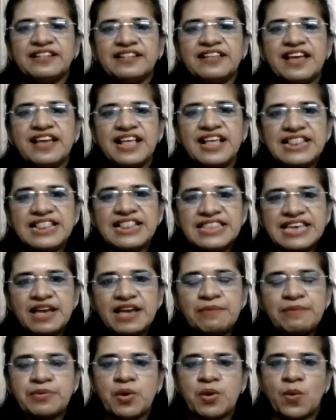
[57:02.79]

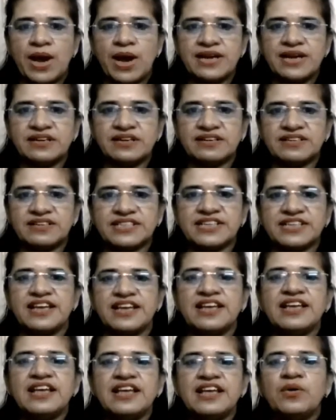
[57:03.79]
healthcare providers,
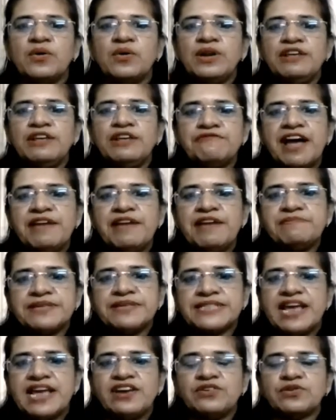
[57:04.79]
only five
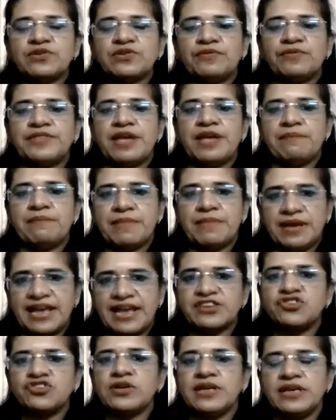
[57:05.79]
percent of them are
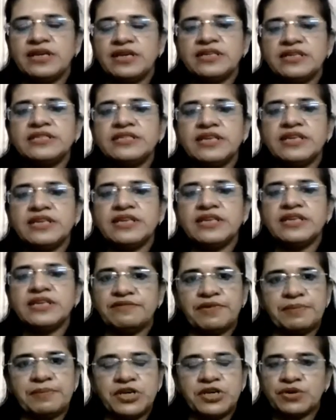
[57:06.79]
actually seeking
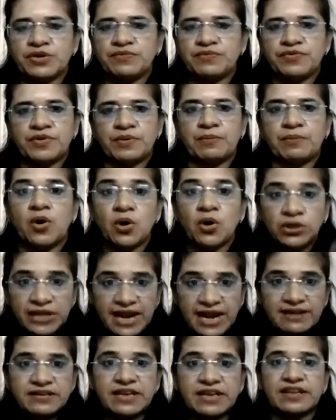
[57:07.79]
information from
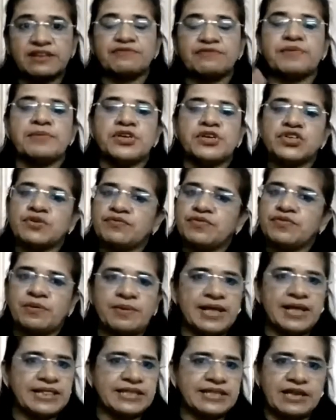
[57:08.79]
authentic information from
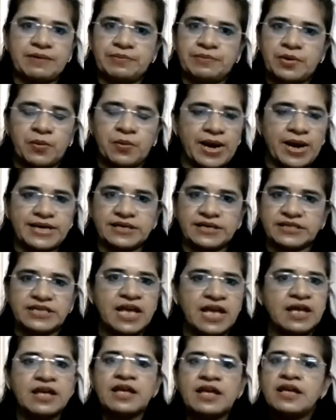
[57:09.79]
healthcare providers.
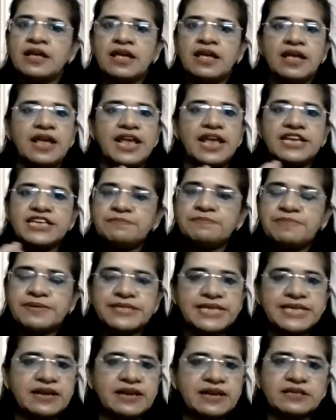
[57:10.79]
eighty
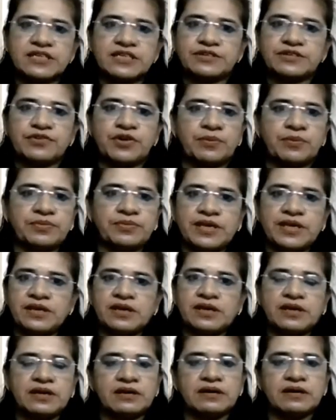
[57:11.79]
percent is from the
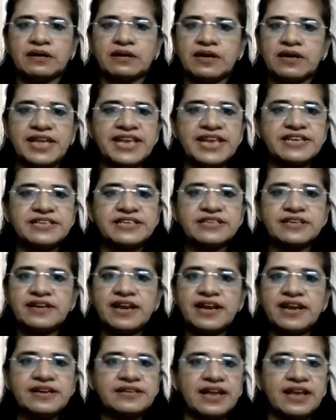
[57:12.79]
uh,
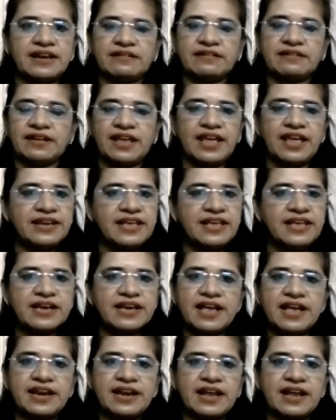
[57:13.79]
internet, and any
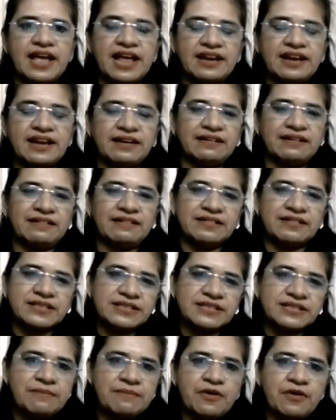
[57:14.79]
kind, and
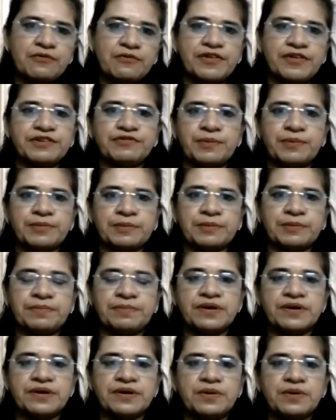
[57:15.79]
some of it from the
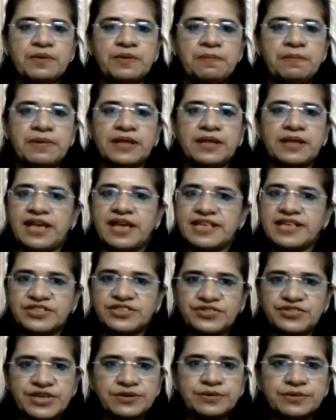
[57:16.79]
peer group,
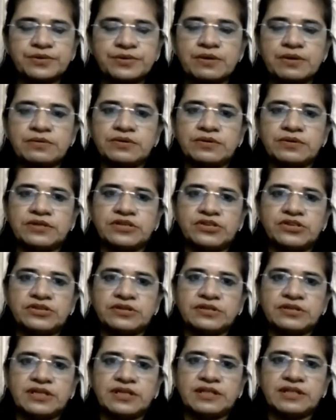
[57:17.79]
hesitant to talk to the
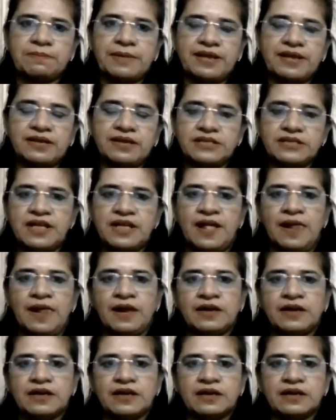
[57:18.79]
teachers and the parents.
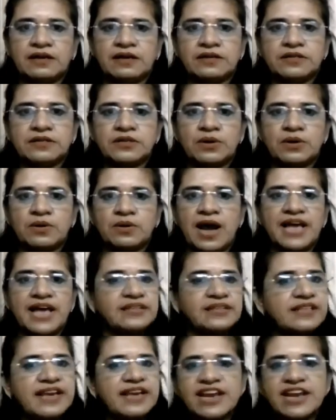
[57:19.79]
Uh, so either
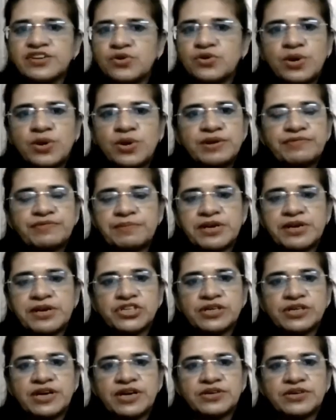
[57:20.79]
they get no
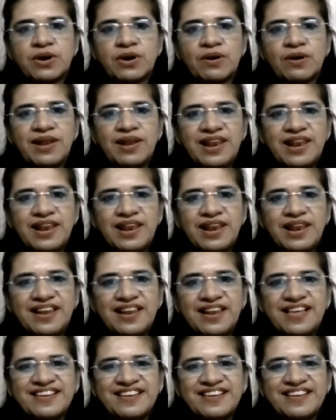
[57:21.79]
information at all,
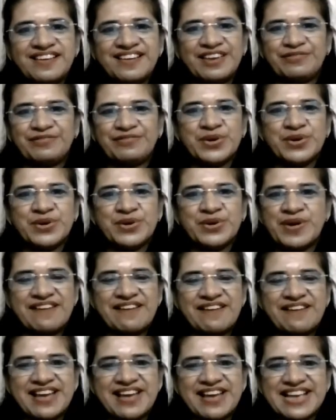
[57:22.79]
they don't have
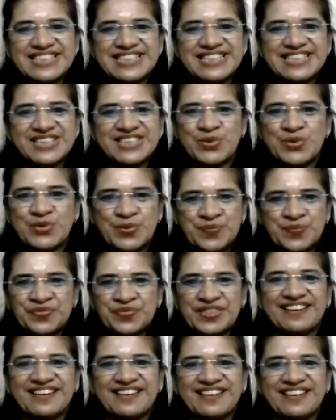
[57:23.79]
access to
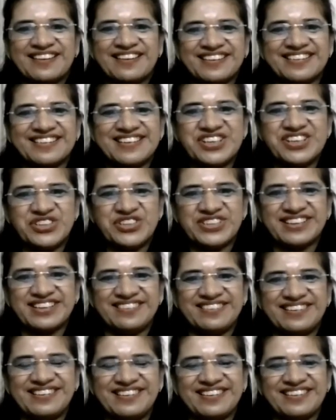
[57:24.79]
uh, the
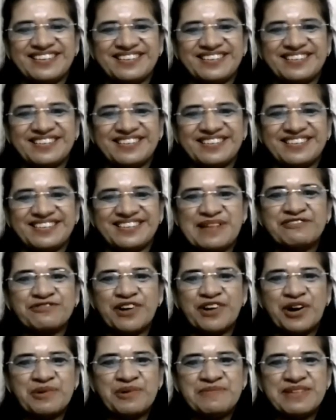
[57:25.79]
digital uh,
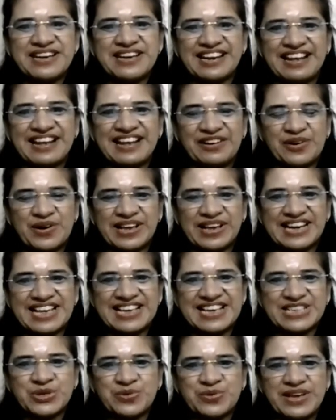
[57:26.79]
platform in an
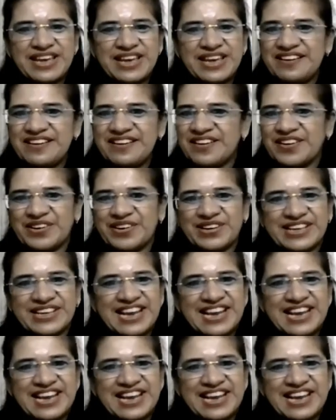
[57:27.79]
unorganized way, or